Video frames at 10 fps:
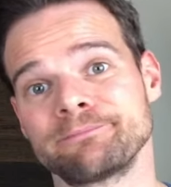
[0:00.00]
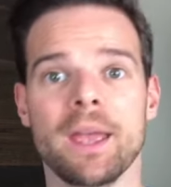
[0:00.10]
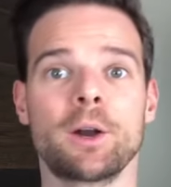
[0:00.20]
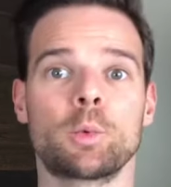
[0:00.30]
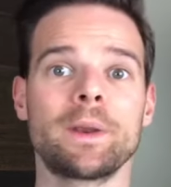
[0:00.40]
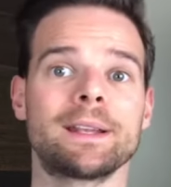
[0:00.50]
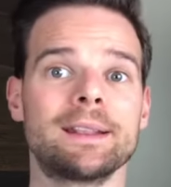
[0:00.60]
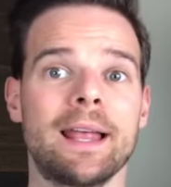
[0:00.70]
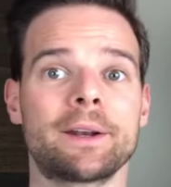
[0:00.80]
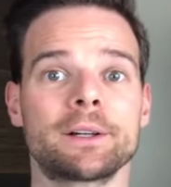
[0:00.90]
In a written
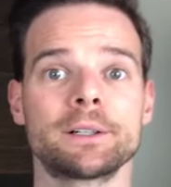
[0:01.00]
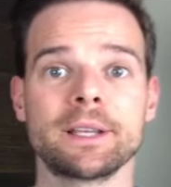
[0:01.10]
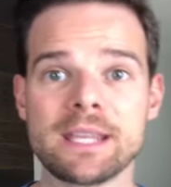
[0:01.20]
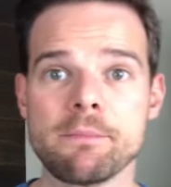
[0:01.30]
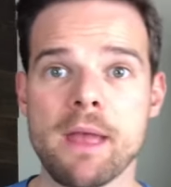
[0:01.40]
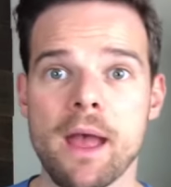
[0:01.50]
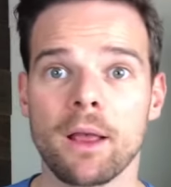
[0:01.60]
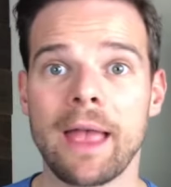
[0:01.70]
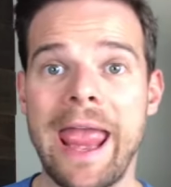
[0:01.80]
letter, email,